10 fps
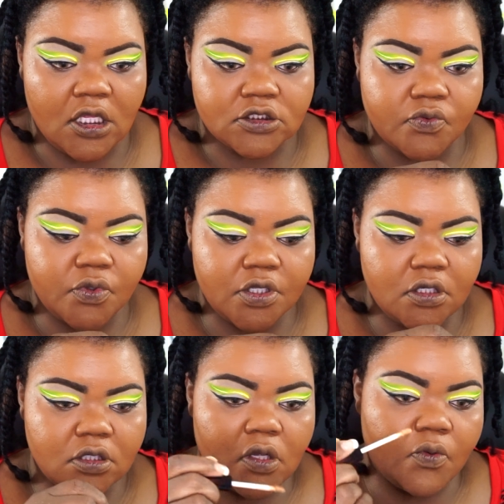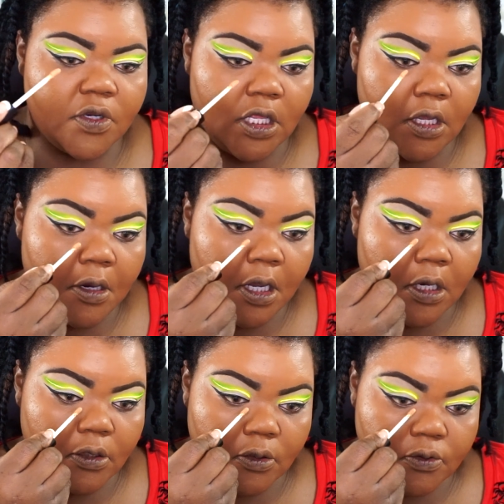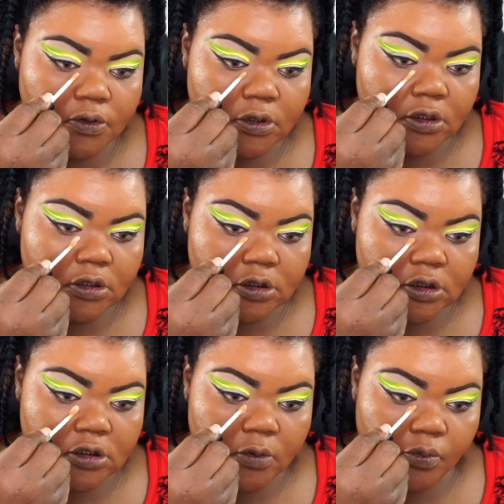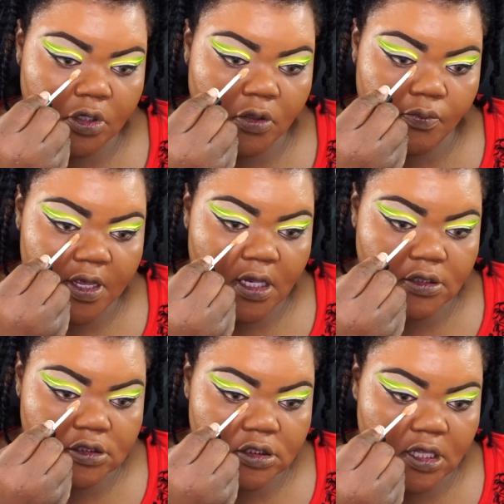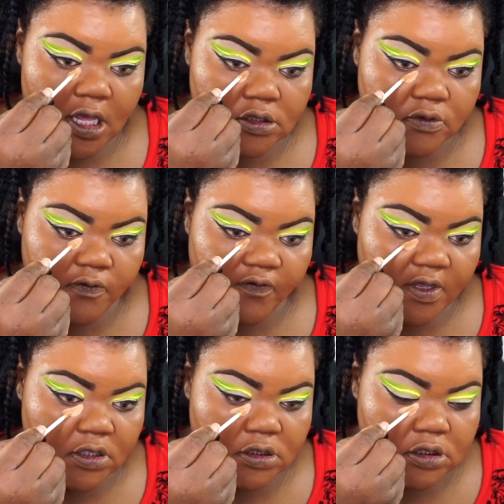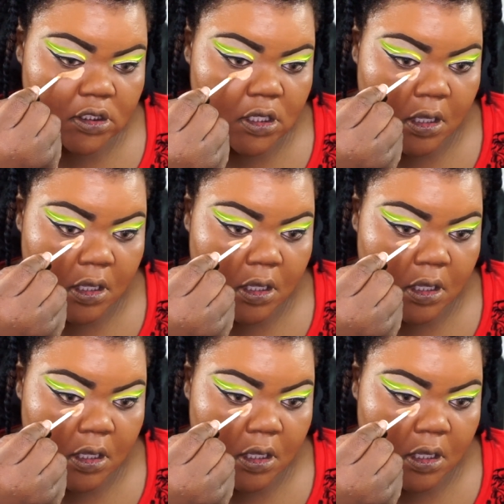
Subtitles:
So we're gonna go in here and use this just to bring balance to the actual face.